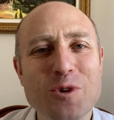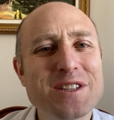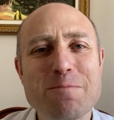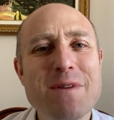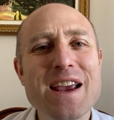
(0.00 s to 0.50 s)
What does
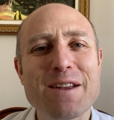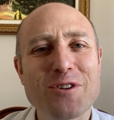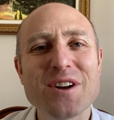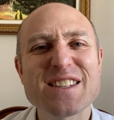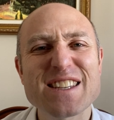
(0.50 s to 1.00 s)
it mean if
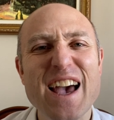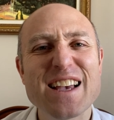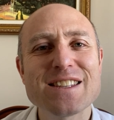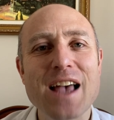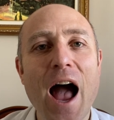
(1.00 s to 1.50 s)
God
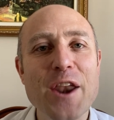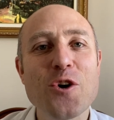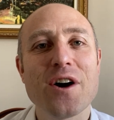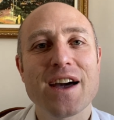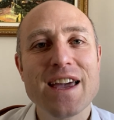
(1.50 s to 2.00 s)
says,
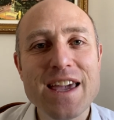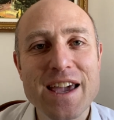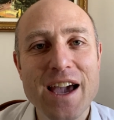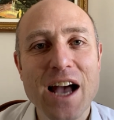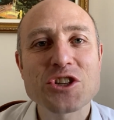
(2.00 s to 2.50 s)

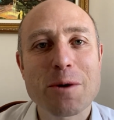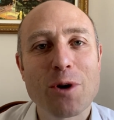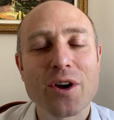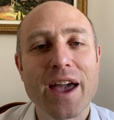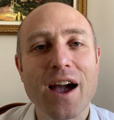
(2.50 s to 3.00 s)
Anochi Hashem
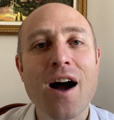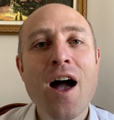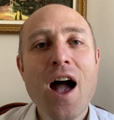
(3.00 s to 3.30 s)
Elokecha?